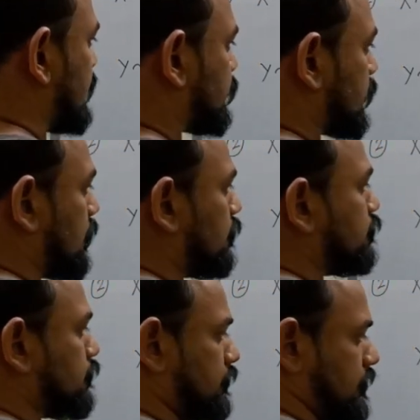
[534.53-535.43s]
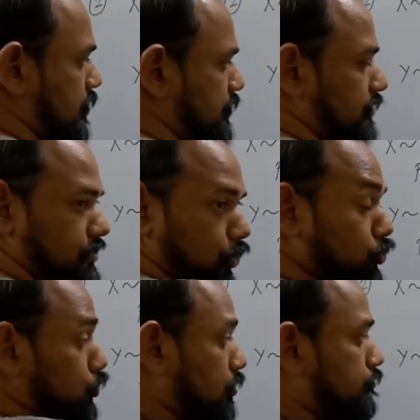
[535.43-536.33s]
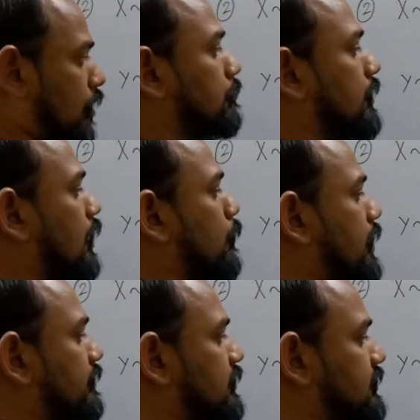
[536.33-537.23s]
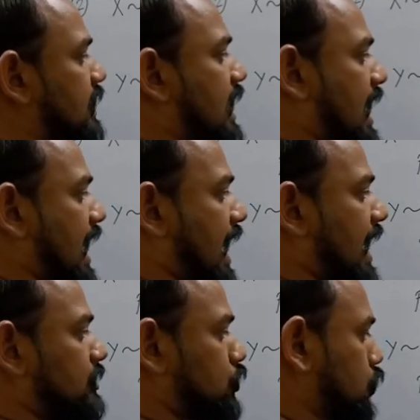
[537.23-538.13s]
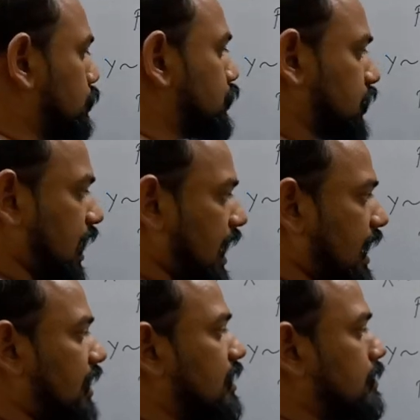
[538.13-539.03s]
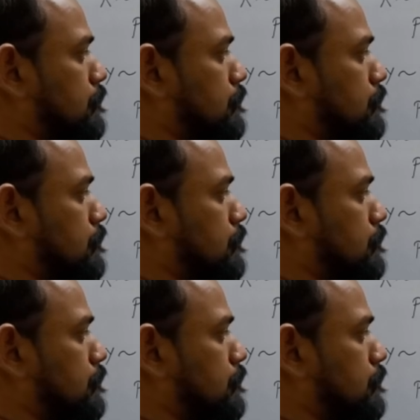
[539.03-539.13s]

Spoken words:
instead of the usual formula where it is n choose k,